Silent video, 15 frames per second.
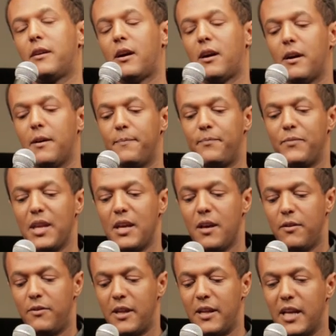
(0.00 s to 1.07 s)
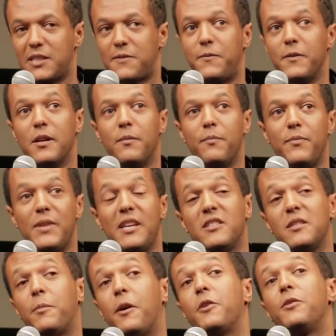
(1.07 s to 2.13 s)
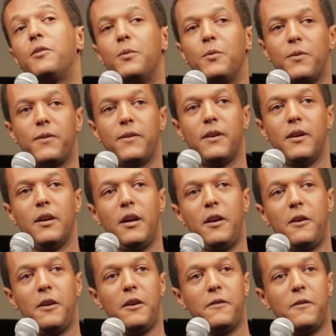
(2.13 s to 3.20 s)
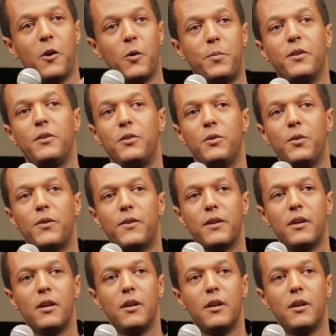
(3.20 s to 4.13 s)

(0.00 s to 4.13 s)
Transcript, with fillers: The next film is about youth, Ethiopian youth,